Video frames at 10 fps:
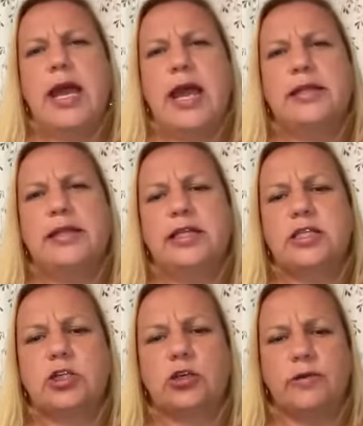And then
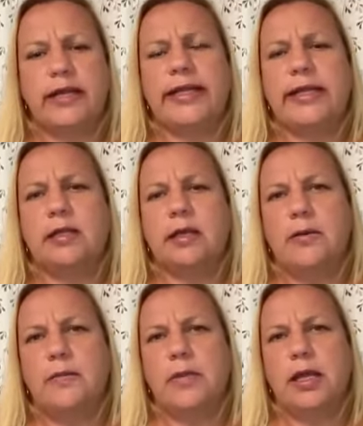this
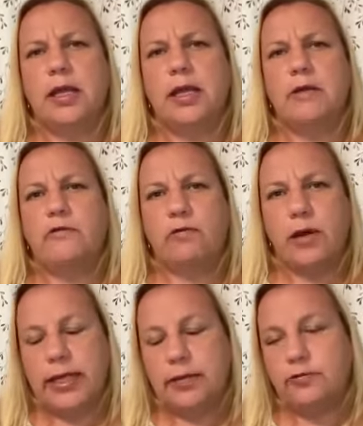curriculum
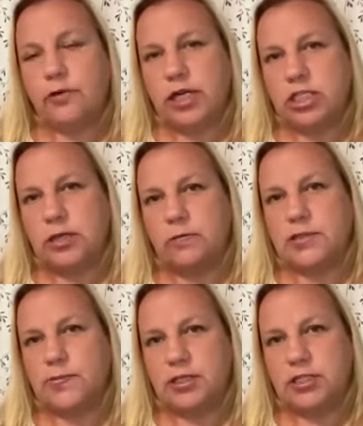in Prussia
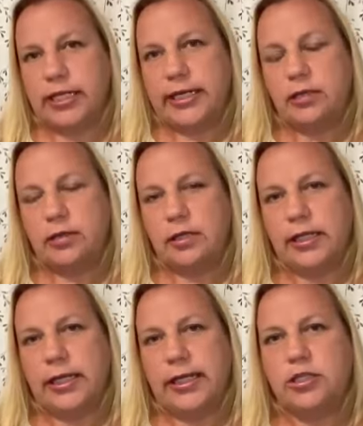was
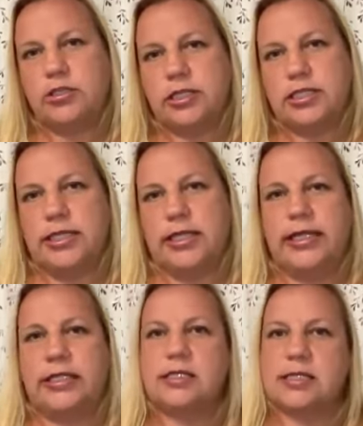particularly interested
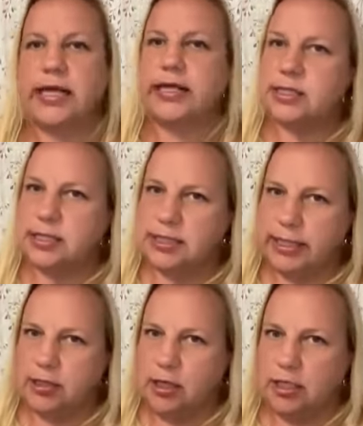in science and
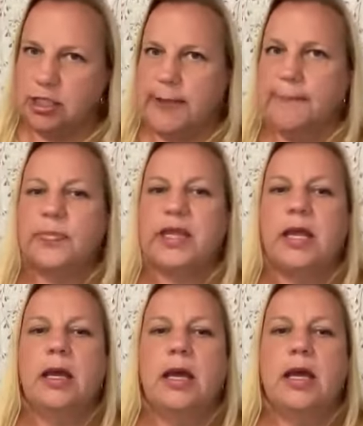technology.
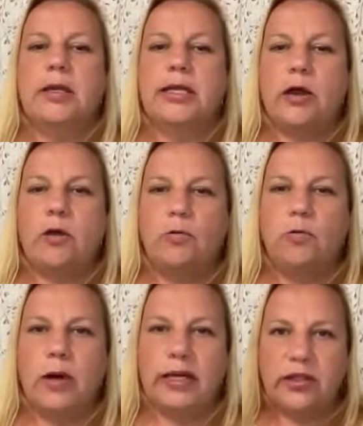Now,
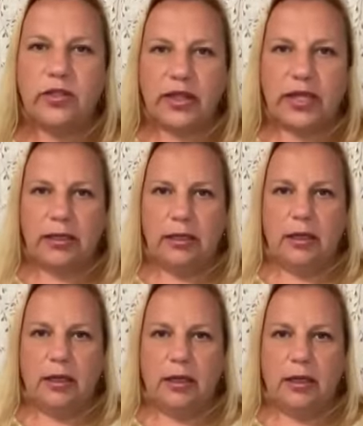one thing
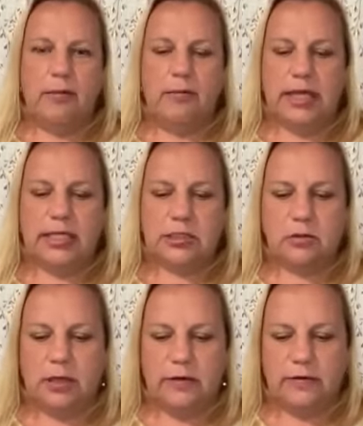that
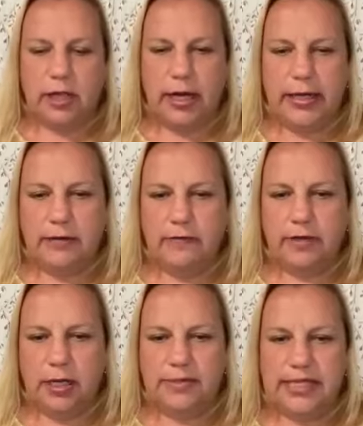sort of kind of
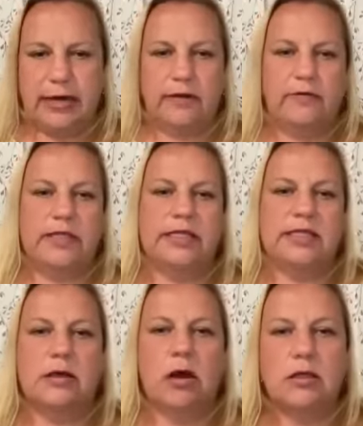comes out of
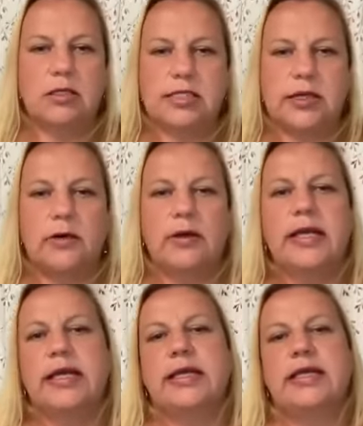this also
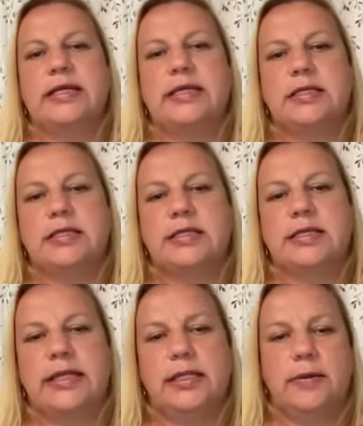is
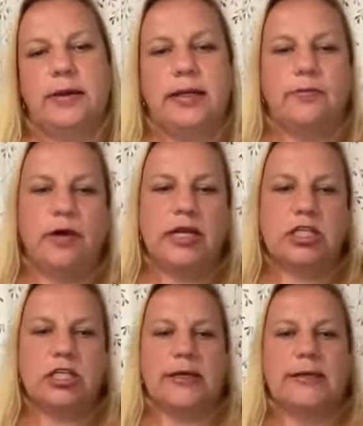in
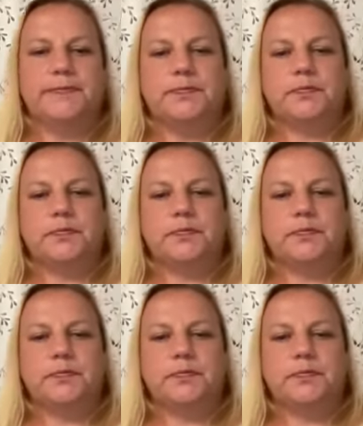Prussia,